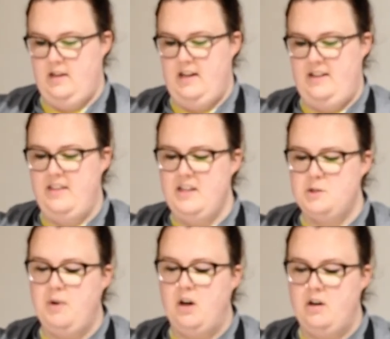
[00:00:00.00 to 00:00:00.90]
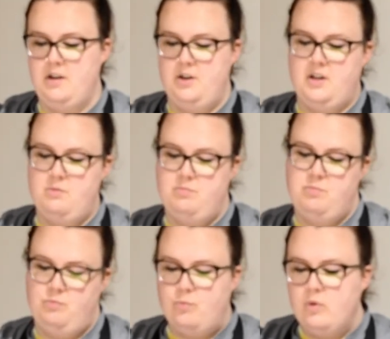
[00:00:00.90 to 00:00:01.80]
And this part you can
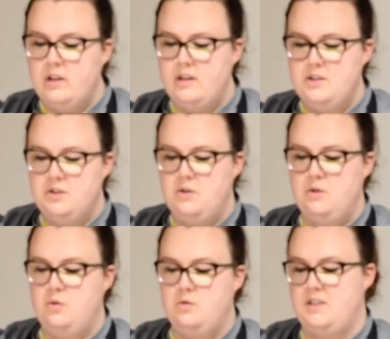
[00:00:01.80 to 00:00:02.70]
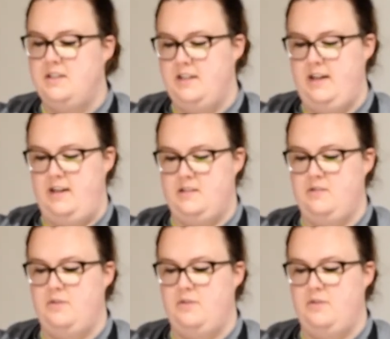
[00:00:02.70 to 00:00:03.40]
really do to taste. If you